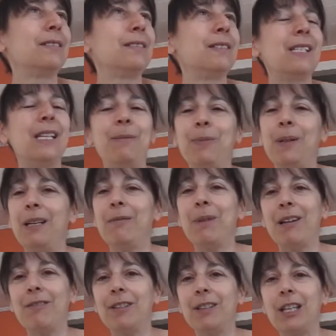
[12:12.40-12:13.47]
Deepening
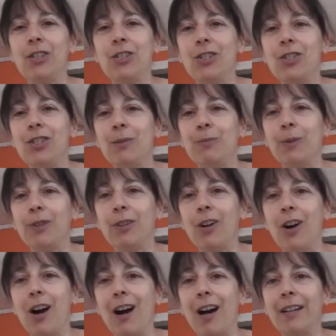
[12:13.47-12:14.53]
my relationship with
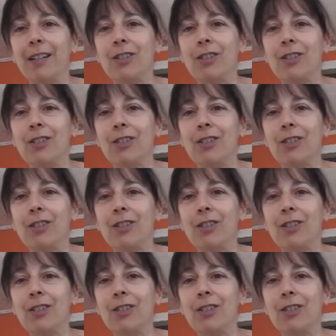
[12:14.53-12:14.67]
God,